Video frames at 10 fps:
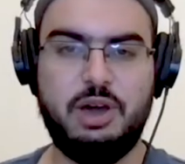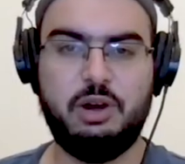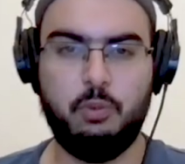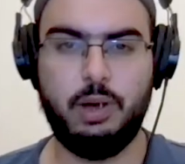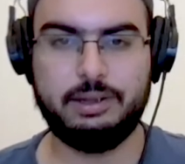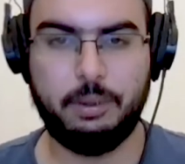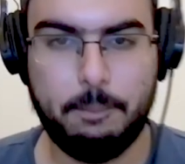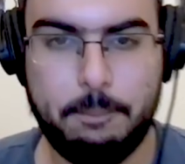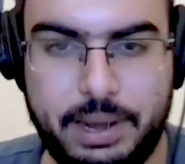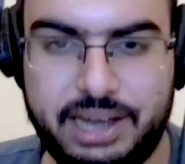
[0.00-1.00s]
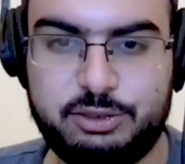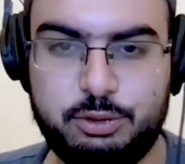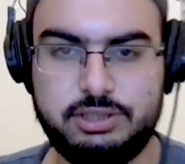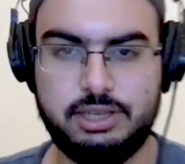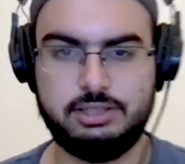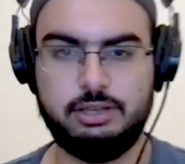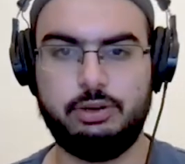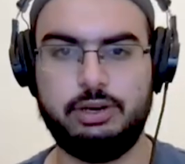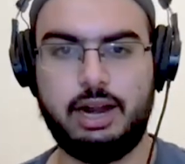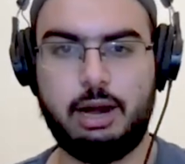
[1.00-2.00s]
and welcome back to Chasing
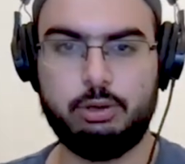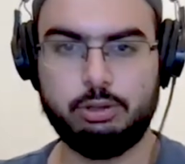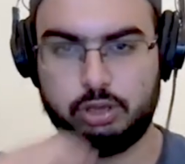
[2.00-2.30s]
Green Arrows.